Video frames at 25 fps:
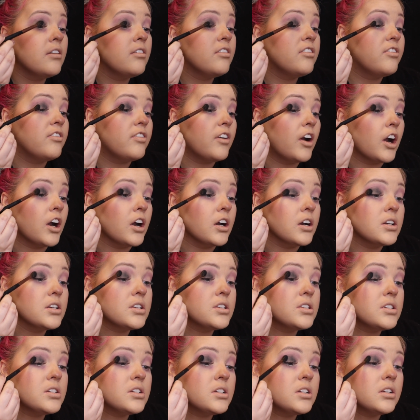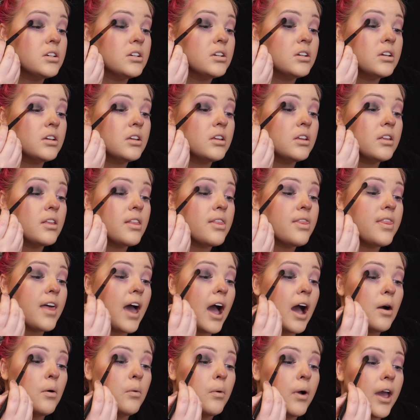first.
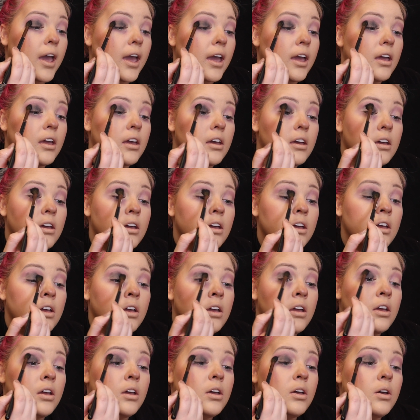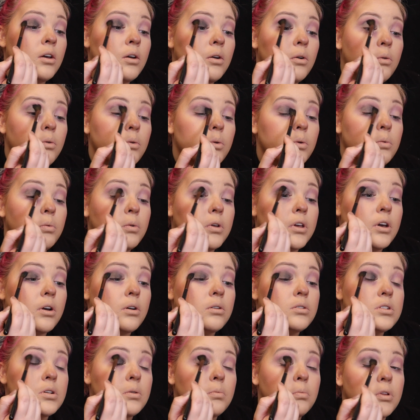That way, when we go
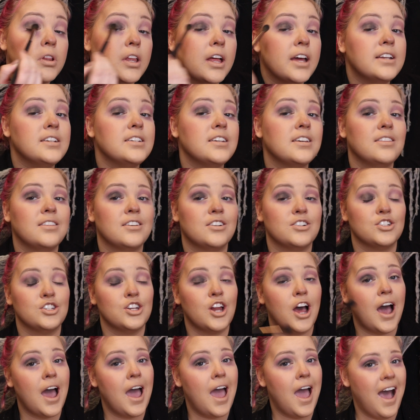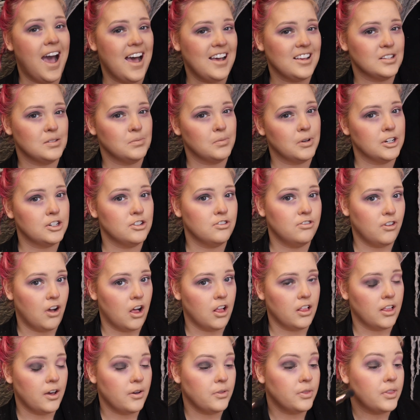to blending, there's not as much
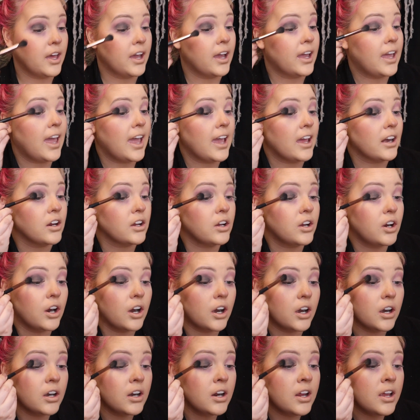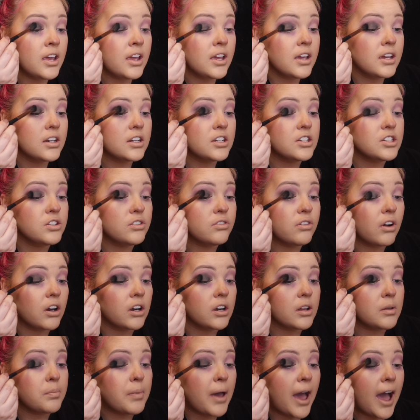fallout that can occur because you've
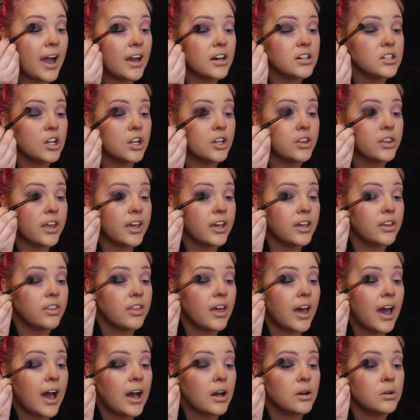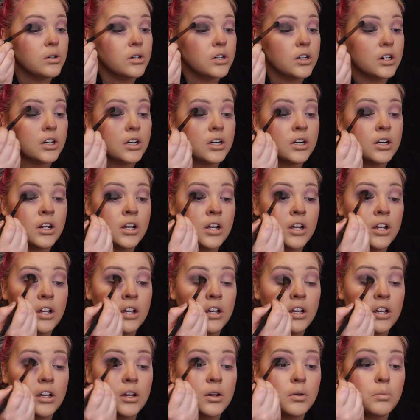already packed on like the outer
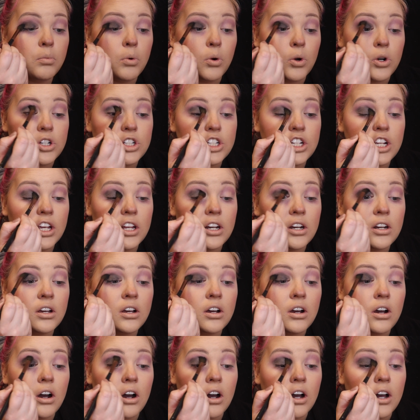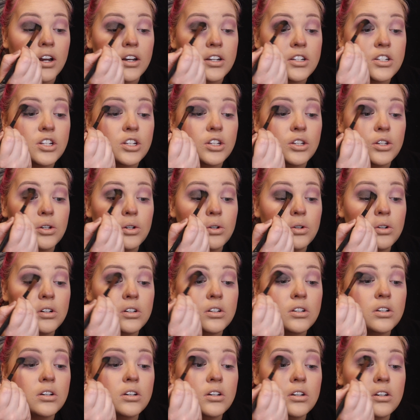portion onto
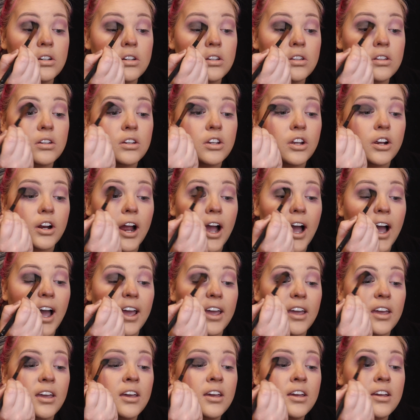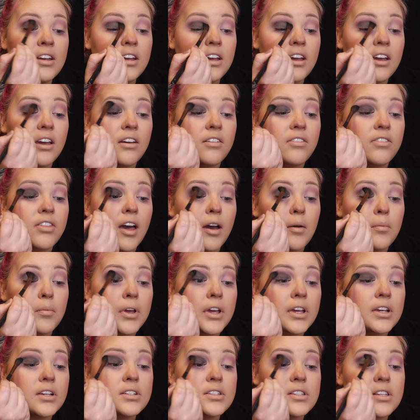your eye, if that
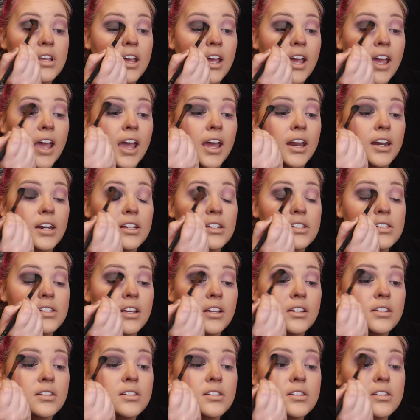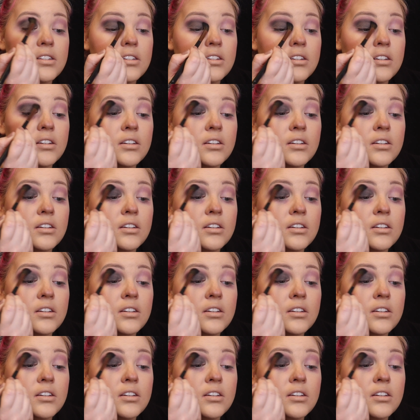makes any sense.